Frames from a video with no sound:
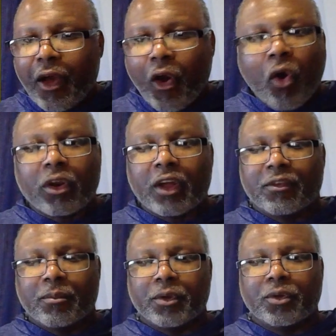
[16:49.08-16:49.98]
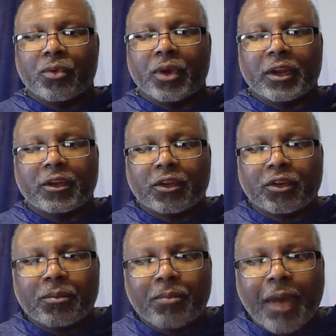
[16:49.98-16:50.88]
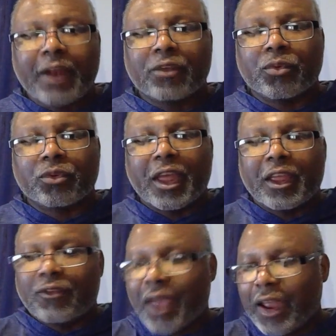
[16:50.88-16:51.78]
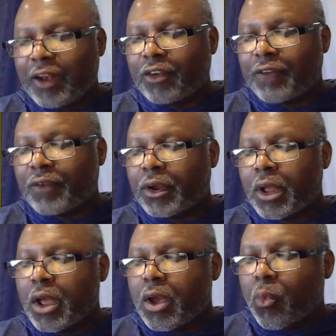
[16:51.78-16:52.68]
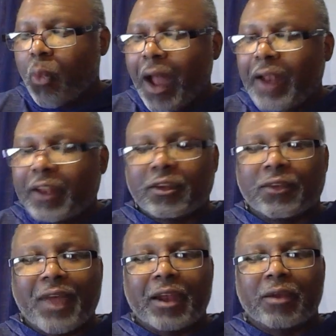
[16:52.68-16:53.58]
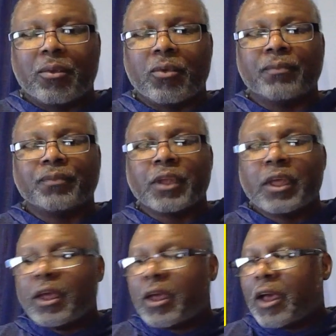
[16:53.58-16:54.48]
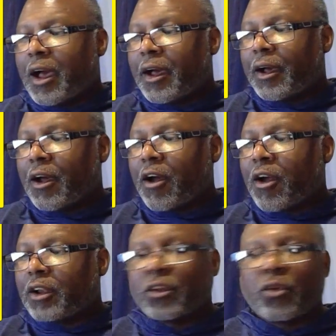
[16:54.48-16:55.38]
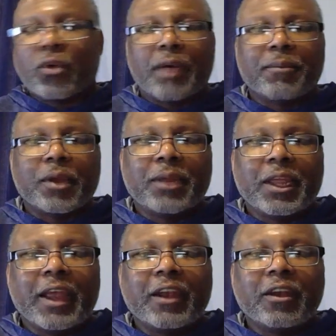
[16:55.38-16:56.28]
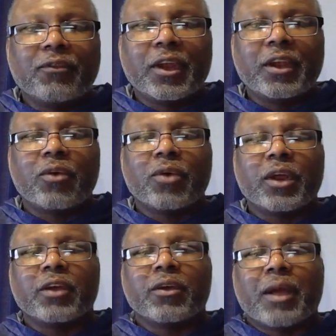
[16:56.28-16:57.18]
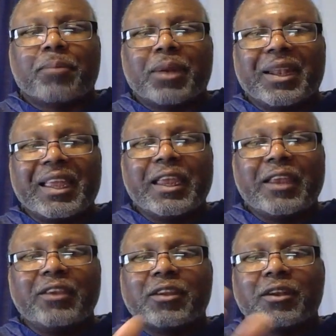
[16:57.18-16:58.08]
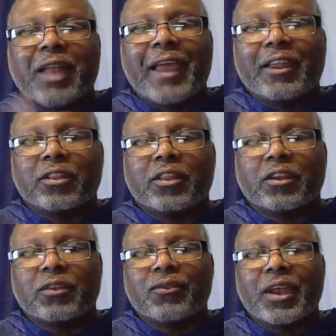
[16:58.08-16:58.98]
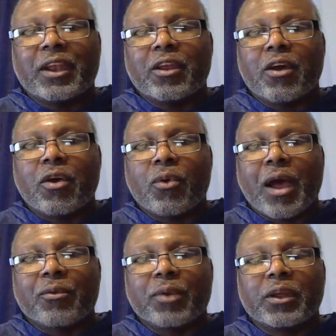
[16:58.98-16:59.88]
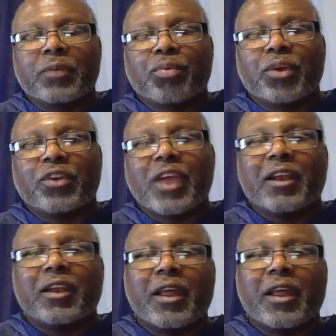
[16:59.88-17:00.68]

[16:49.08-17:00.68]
All of them are doing it. So you might as well take advantage of it while it's available. All right, so I'm going to be ending the video here. Please like this video. I really appreciate it.